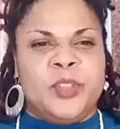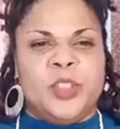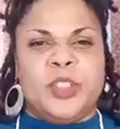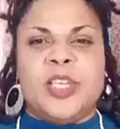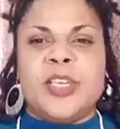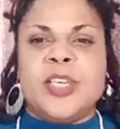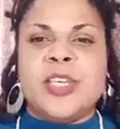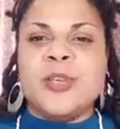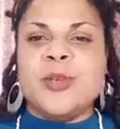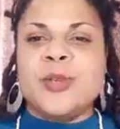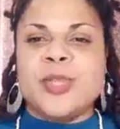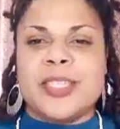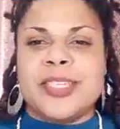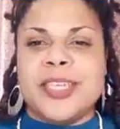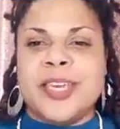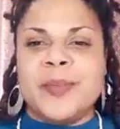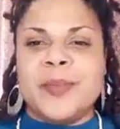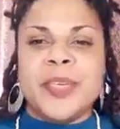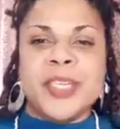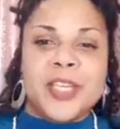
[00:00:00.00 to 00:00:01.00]
he used to
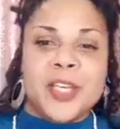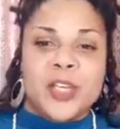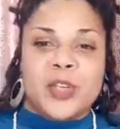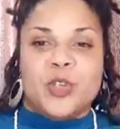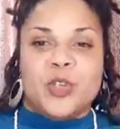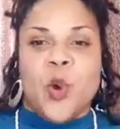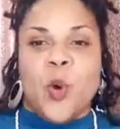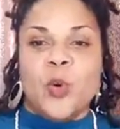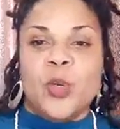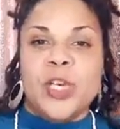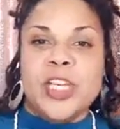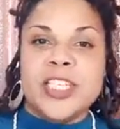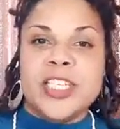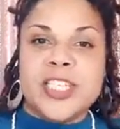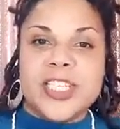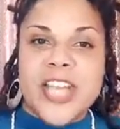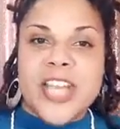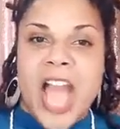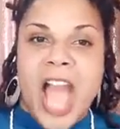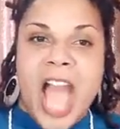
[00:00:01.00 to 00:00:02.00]
tell me, don't
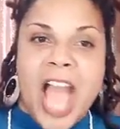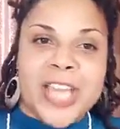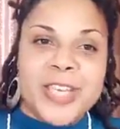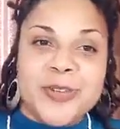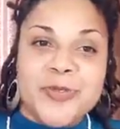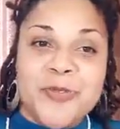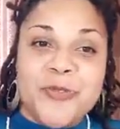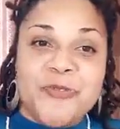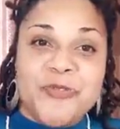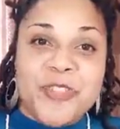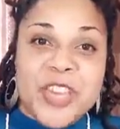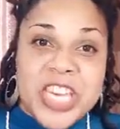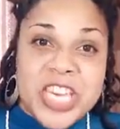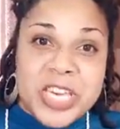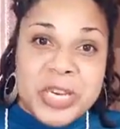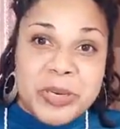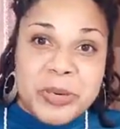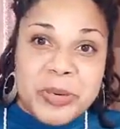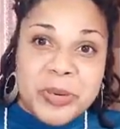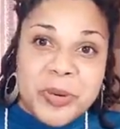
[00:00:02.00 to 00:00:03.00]
listen to how you
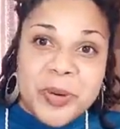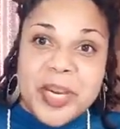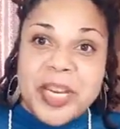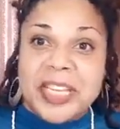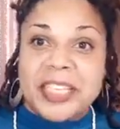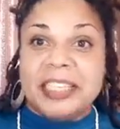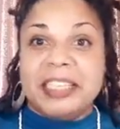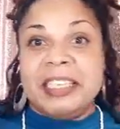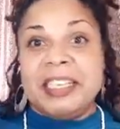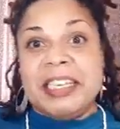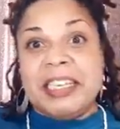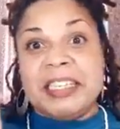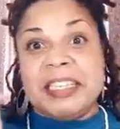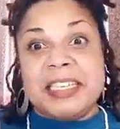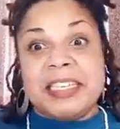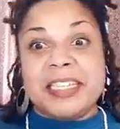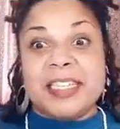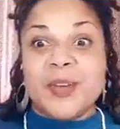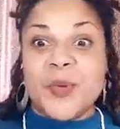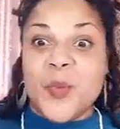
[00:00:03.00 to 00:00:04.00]
feel.
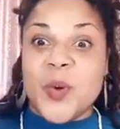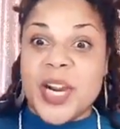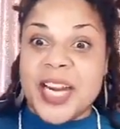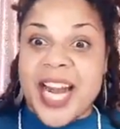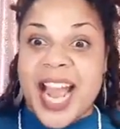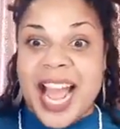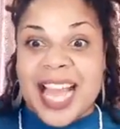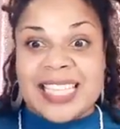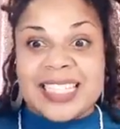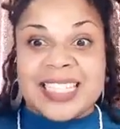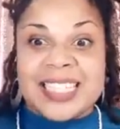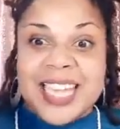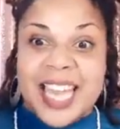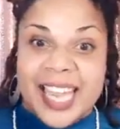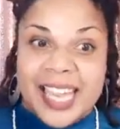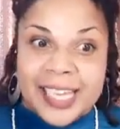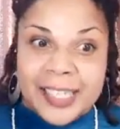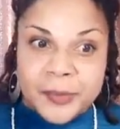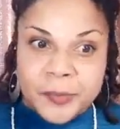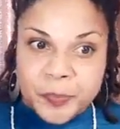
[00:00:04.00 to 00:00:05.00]
Listen to what I
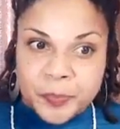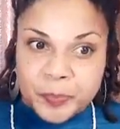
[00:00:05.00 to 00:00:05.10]
say.